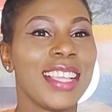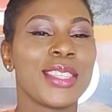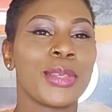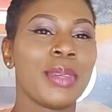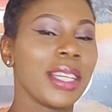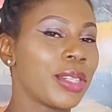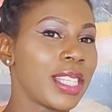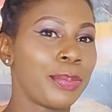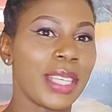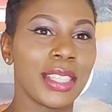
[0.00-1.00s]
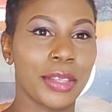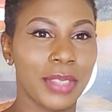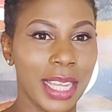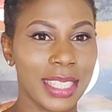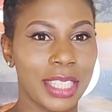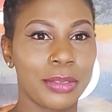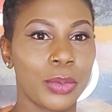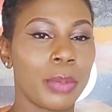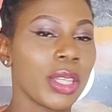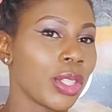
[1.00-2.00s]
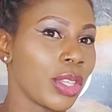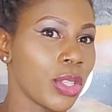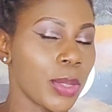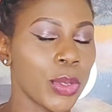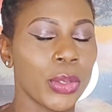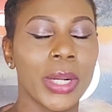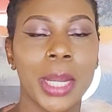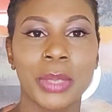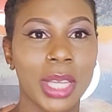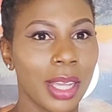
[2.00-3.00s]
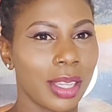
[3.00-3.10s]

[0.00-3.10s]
To be a recipient of that giveaway, make sure you're subscribed,